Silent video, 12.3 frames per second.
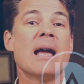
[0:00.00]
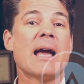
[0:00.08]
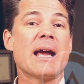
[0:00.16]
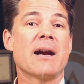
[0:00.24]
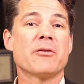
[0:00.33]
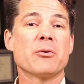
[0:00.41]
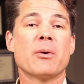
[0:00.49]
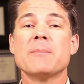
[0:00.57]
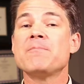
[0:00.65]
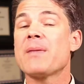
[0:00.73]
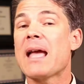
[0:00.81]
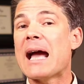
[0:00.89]
Hey
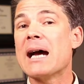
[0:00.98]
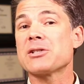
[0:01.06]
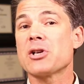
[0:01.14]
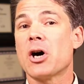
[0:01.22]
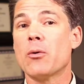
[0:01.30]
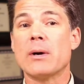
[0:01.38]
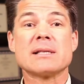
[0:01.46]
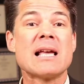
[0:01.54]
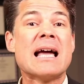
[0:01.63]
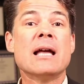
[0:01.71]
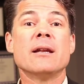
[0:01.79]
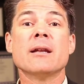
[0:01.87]
everyone, as always,
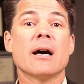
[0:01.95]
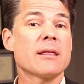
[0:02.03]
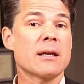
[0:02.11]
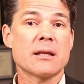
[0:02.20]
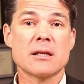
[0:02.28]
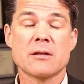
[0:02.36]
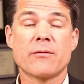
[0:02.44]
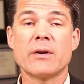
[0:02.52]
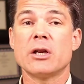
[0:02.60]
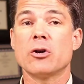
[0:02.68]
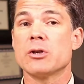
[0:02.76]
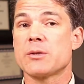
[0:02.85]
nothing in this
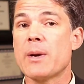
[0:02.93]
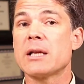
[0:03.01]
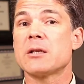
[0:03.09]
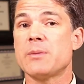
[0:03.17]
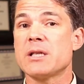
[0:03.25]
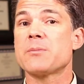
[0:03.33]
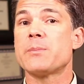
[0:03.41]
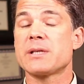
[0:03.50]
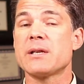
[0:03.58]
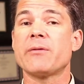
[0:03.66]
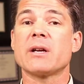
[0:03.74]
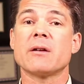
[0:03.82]
video is meant to be
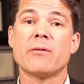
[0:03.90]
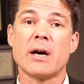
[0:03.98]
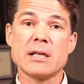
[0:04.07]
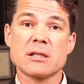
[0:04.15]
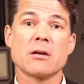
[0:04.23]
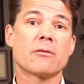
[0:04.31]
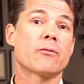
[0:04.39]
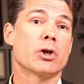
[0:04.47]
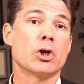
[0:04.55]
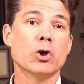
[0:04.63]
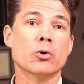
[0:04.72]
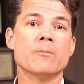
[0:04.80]
specific advice for
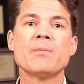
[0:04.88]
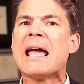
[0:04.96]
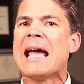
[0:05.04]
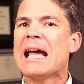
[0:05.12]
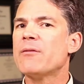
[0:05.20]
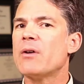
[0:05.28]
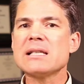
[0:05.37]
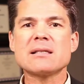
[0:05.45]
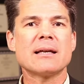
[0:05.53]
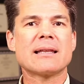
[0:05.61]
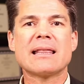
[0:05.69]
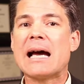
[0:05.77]
you. Advice
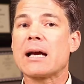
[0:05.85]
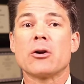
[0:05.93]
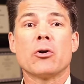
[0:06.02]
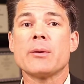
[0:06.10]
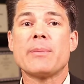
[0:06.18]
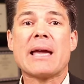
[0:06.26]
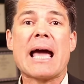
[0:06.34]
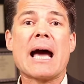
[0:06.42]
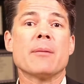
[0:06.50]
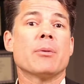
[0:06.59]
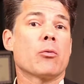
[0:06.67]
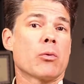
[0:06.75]
like that can only be
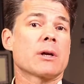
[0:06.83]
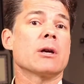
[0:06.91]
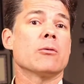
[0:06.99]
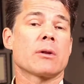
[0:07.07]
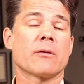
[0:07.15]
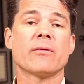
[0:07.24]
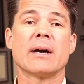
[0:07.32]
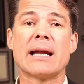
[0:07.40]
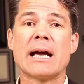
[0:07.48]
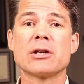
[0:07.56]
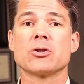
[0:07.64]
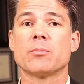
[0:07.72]
had by working with a
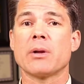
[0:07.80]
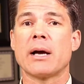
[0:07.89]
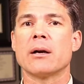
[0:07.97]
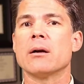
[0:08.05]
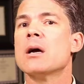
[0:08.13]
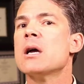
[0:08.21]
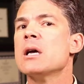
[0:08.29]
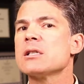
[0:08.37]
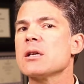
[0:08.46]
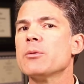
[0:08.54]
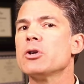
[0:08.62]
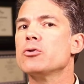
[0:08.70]
financial planner,
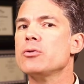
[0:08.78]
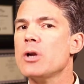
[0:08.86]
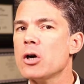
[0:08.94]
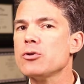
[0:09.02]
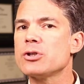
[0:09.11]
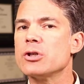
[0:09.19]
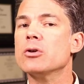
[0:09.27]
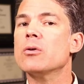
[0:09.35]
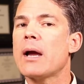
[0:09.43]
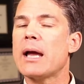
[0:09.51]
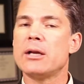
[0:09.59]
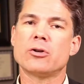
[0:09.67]
someone who knows you
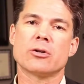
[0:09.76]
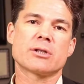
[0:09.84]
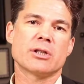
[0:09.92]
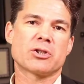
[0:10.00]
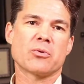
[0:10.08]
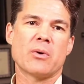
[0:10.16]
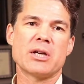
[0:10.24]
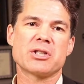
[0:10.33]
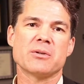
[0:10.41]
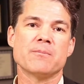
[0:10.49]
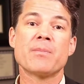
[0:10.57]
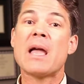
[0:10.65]
and your
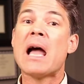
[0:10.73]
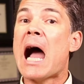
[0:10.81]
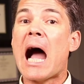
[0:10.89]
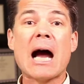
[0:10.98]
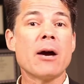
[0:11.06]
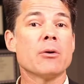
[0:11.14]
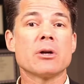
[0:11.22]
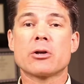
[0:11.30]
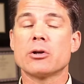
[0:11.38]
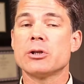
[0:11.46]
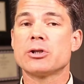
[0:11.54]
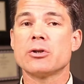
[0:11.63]
situation. I would
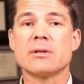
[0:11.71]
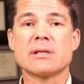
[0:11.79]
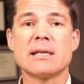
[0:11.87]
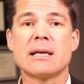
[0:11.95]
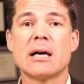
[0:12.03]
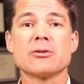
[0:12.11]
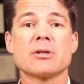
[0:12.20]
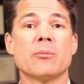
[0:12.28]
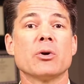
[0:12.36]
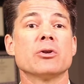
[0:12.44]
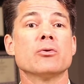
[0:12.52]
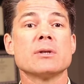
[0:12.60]
encourage you to seek out
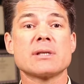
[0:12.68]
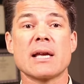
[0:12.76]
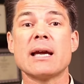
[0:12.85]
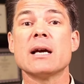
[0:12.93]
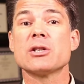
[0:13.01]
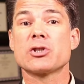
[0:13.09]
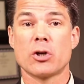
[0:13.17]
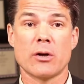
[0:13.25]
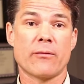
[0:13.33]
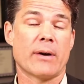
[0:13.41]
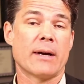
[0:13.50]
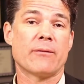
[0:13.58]
someone who is a
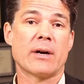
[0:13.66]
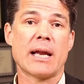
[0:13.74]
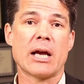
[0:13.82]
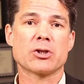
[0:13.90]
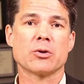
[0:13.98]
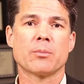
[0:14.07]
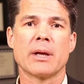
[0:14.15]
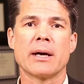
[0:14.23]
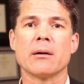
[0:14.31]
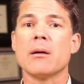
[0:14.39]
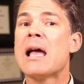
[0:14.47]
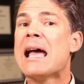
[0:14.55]
certified financial
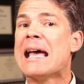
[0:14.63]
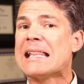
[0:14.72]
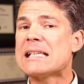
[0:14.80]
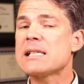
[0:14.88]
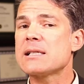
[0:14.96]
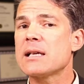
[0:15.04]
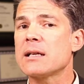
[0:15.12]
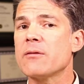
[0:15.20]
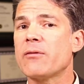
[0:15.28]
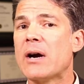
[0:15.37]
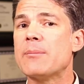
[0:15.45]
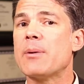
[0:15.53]
planner. This is
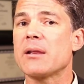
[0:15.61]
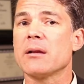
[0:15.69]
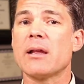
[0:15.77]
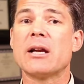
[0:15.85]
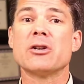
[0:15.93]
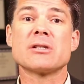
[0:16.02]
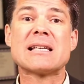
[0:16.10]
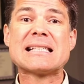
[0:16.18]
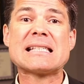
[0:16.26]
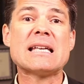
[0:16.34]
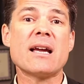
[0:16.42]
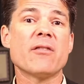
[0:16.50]
signified by the letters
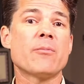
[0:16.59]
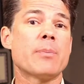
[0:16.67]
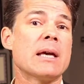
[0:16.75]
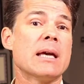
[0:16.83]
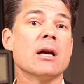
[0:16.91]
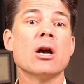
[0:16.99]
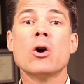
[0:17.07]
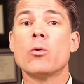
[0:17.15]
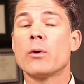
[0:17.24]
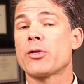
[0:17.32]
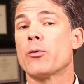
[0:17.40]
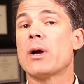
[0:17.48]
CFP
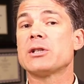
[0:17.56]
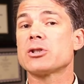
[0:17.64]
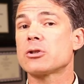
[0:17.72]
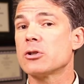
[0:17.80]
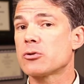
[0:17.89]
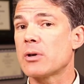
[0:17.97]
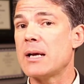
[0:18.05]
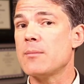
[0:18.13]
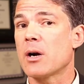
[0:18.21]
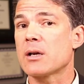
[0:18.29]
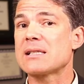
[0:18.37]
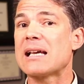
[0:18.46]
with the registered
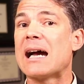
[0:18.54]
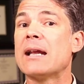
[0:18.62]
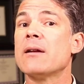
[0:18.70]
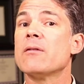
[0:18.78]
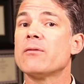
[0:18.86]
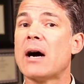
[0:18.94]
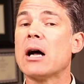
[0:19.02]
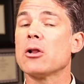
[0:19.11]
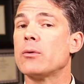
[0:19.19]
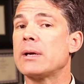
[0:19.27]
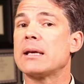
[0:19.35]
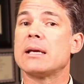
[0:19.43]
trademark sign
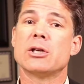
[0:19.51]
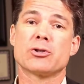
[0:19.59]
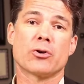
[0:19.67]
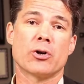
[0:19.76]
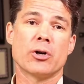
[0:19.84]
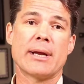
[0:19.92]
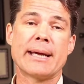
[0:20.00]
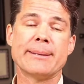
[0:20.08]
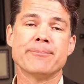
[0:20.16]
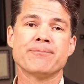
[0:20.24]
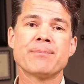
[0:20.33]
following his or her name.